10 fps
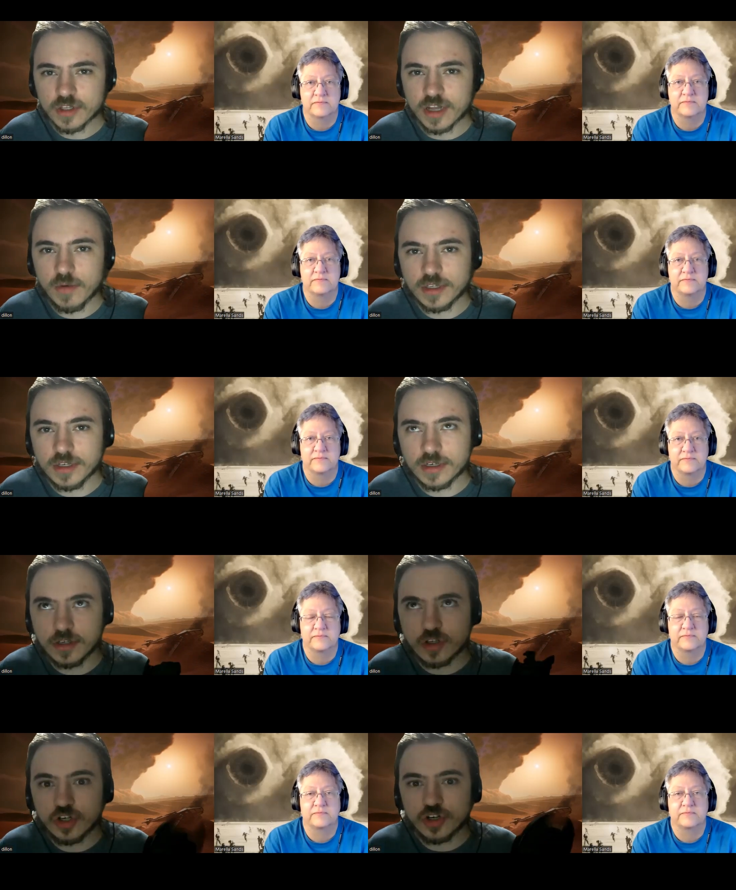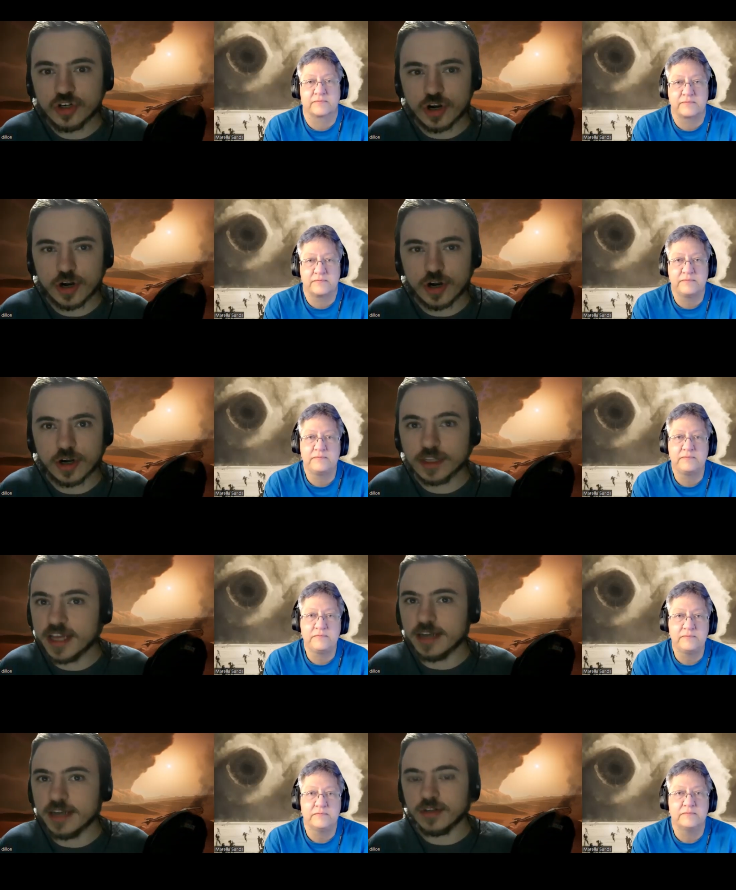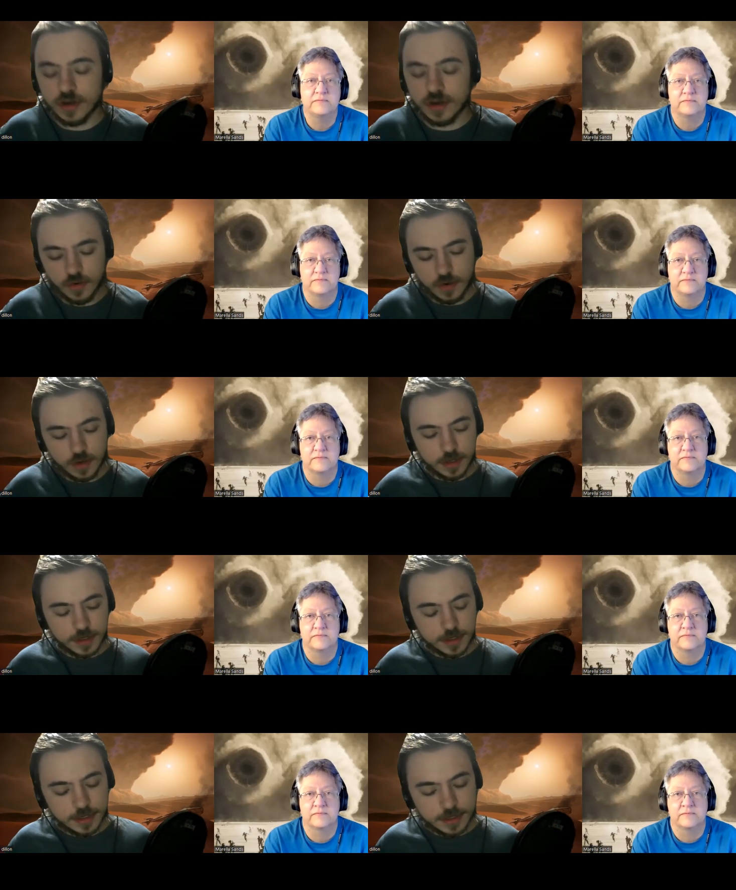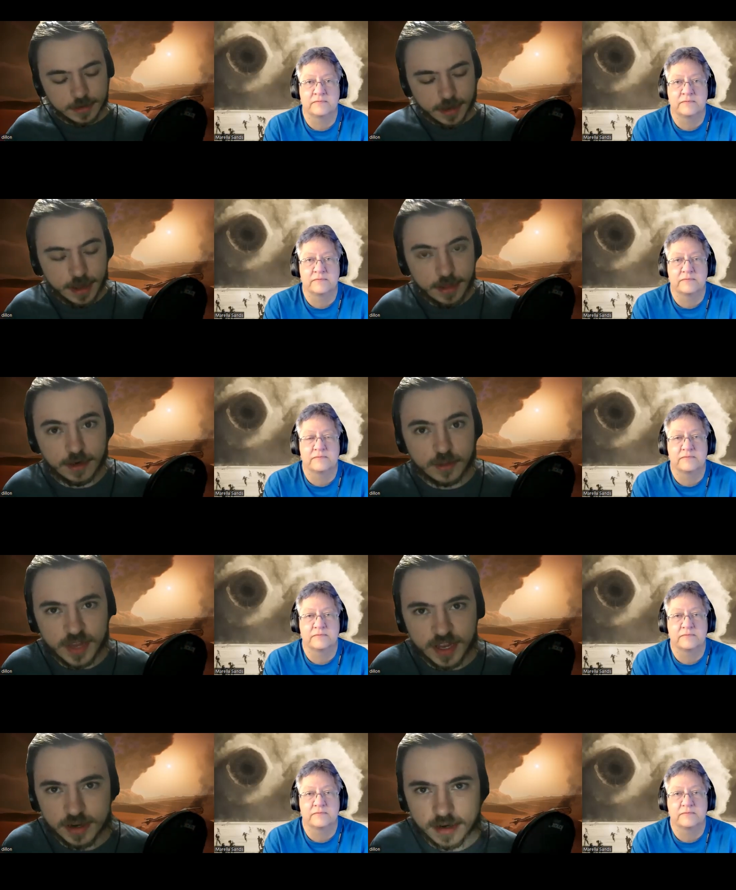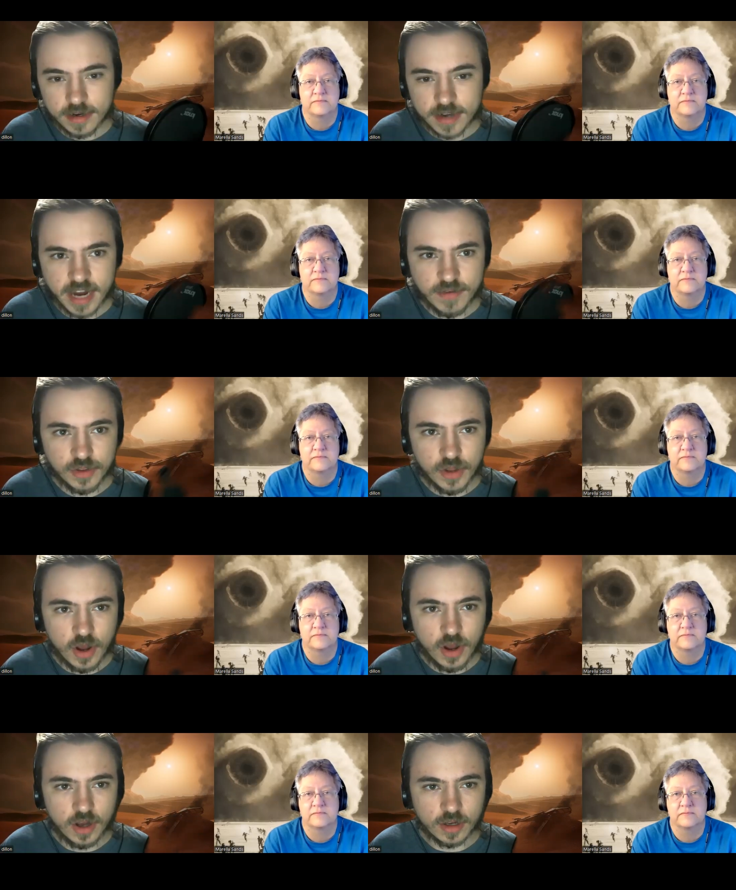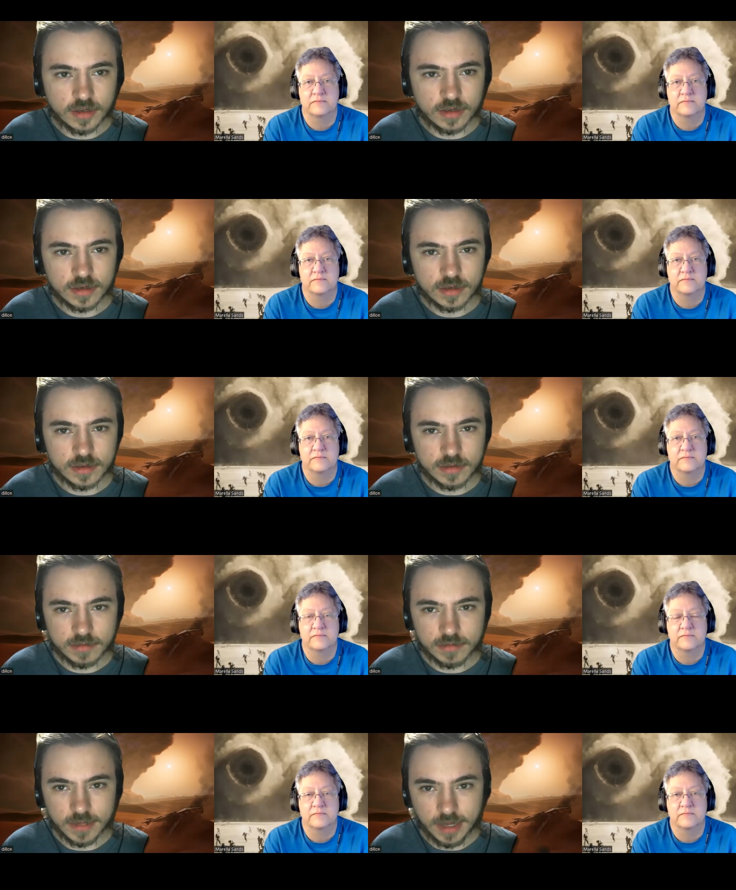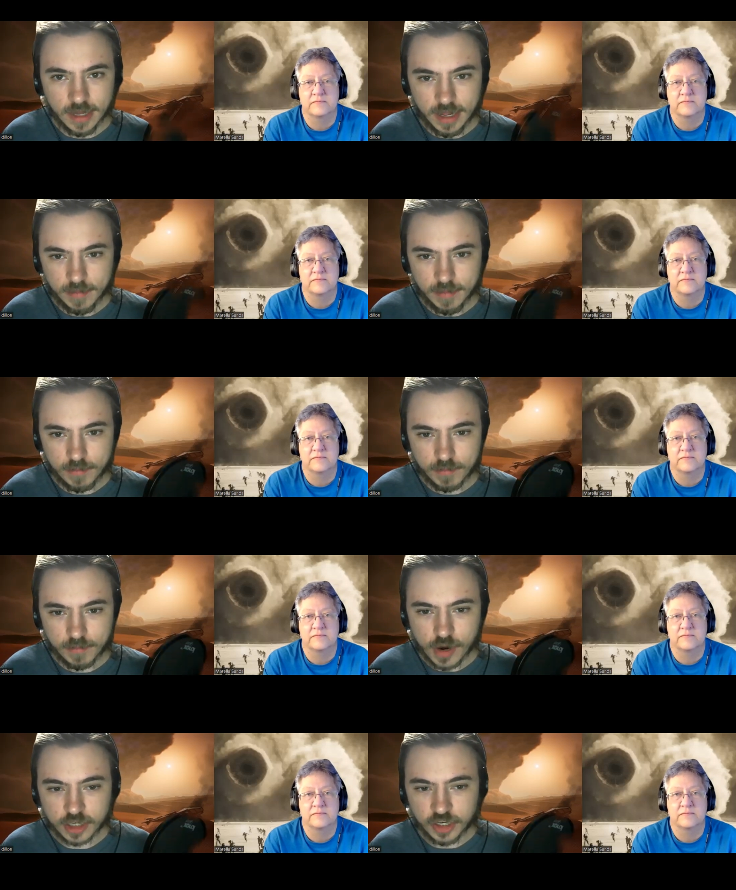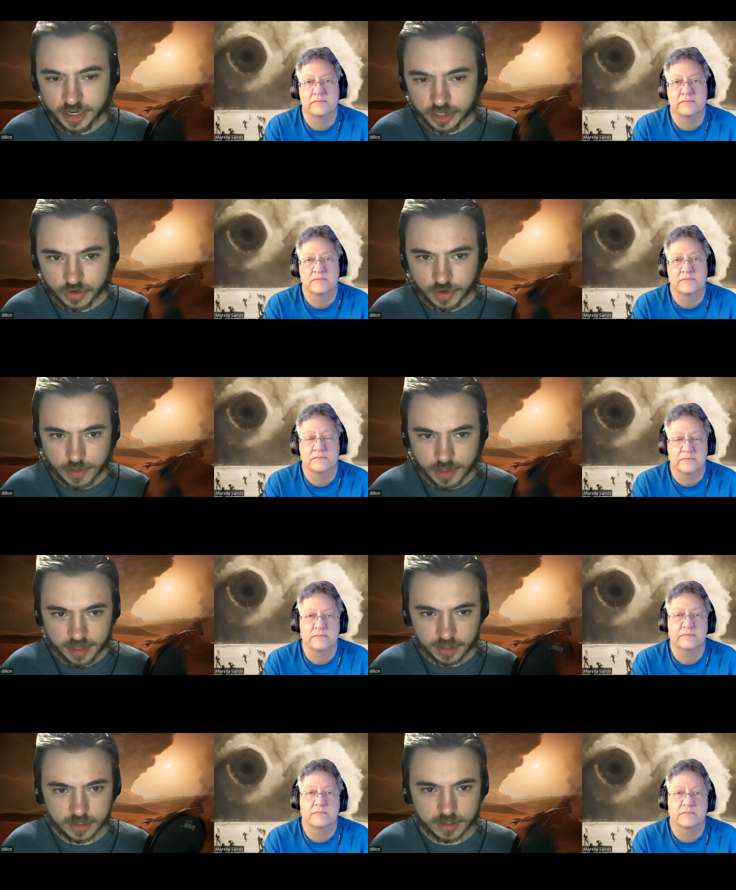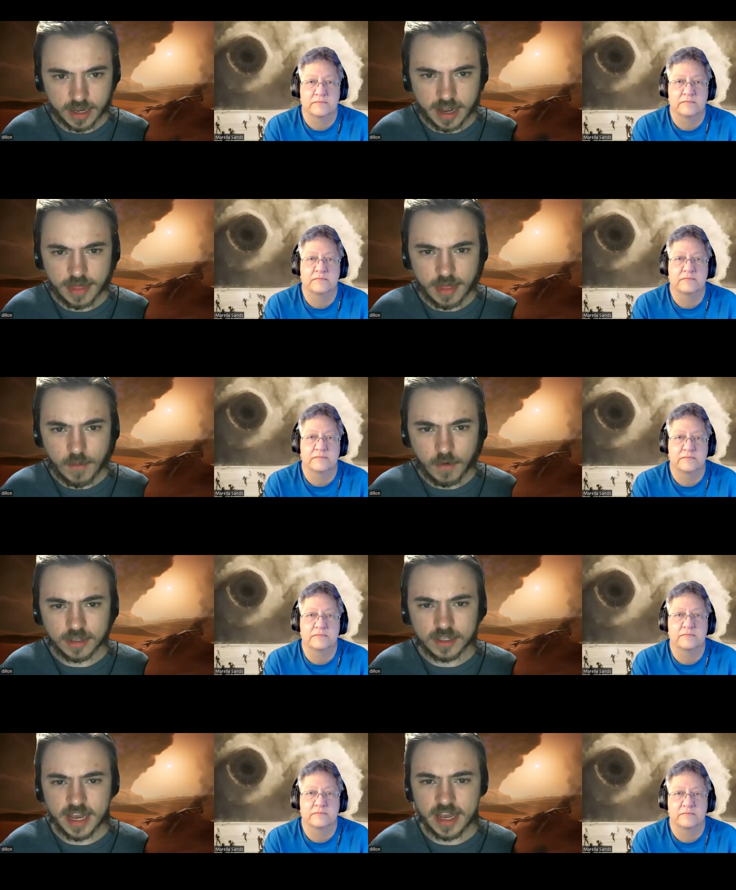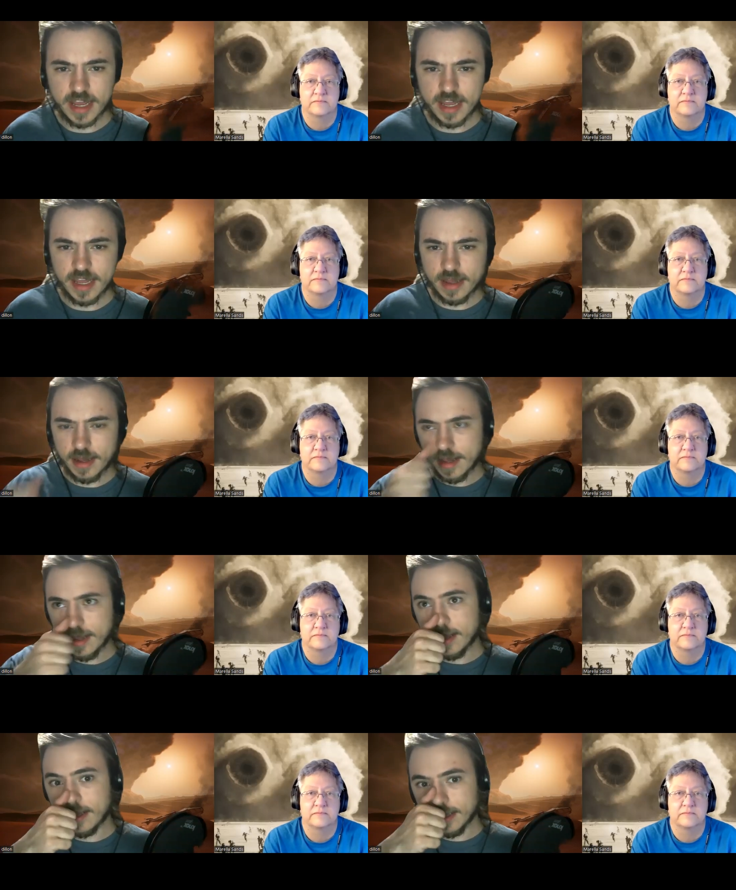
Speaker 1: i wasn't sure because again so uh, there's been kind of a long uh, production history with this. Uh, I, I want to say uh,